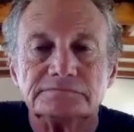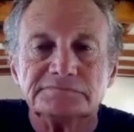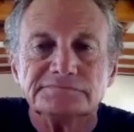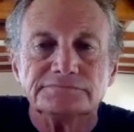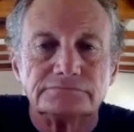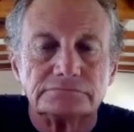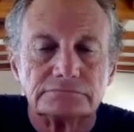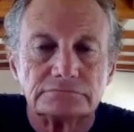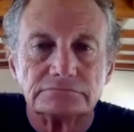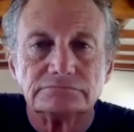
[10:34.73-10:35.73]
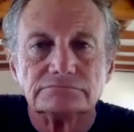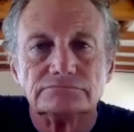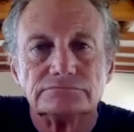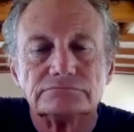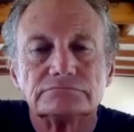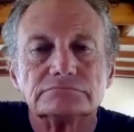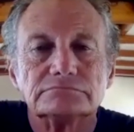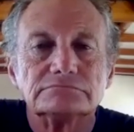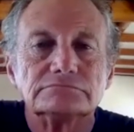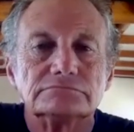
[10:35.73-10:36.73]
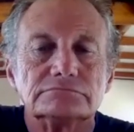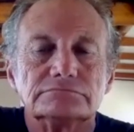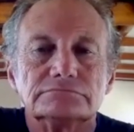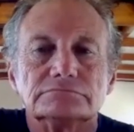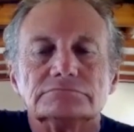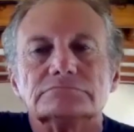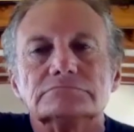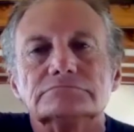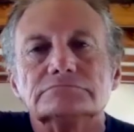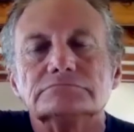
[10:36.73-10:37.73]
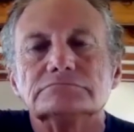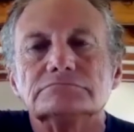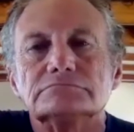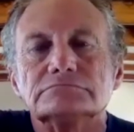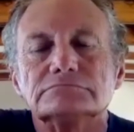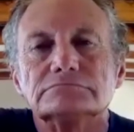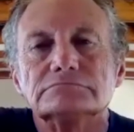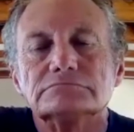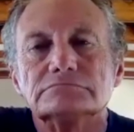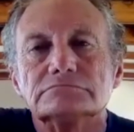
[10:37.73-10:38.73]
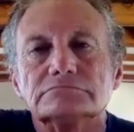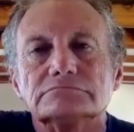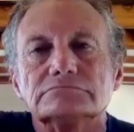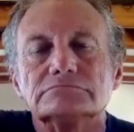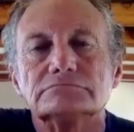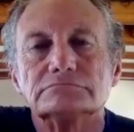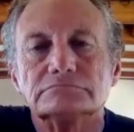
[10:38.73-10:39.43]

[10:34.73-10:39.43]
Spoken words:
[no speech]